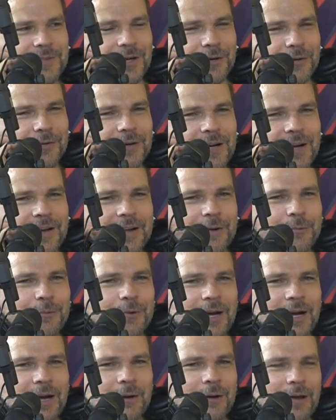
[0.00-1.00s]
No. And
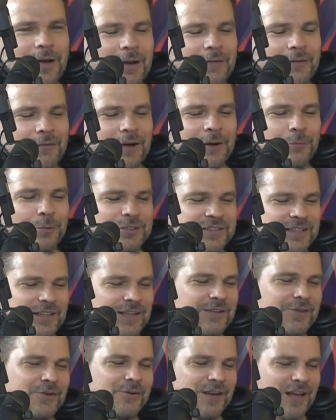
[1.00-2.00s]
if I would
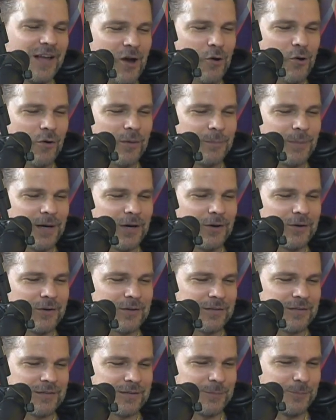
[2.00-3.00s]
tell you now
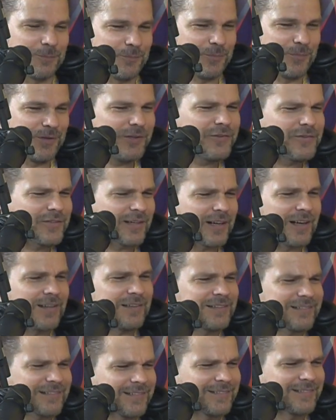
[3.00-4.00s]
about some music I
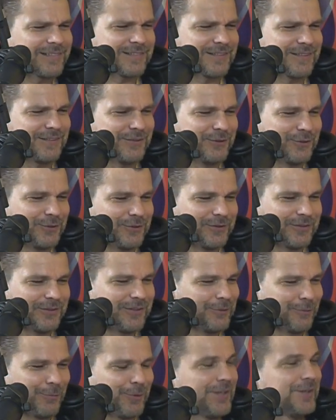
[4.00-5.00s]
listened to, you
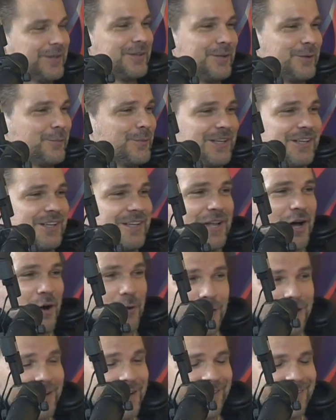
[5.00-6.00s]
wouldn't
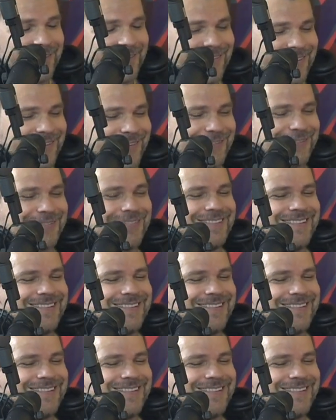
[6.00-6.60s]
know it. You know.